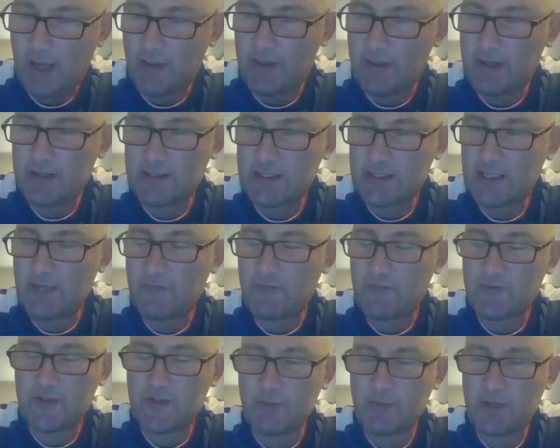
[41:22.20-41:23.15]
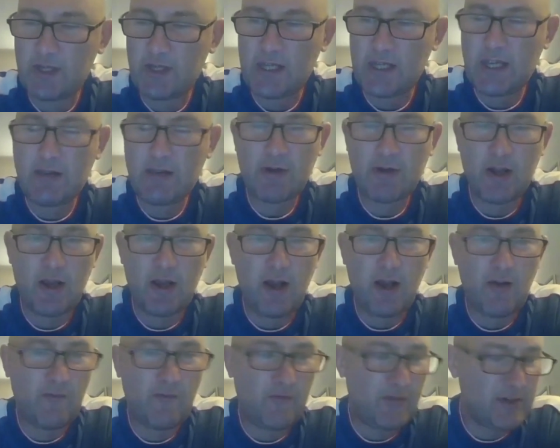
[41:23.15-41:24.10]
think to give somebody a year and a
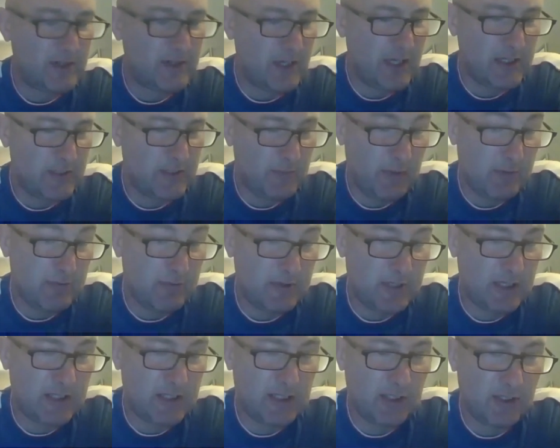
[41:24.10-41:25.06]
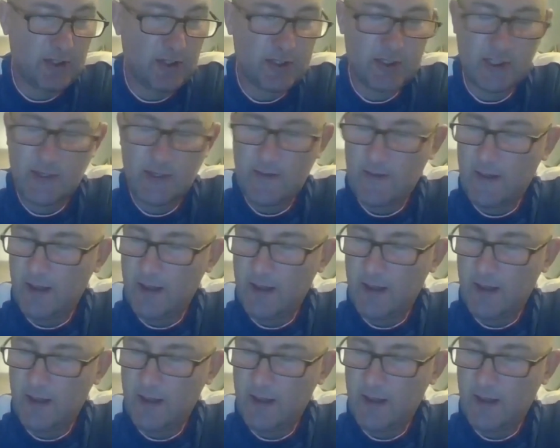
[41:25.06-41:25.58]
half is a bit ridiculous.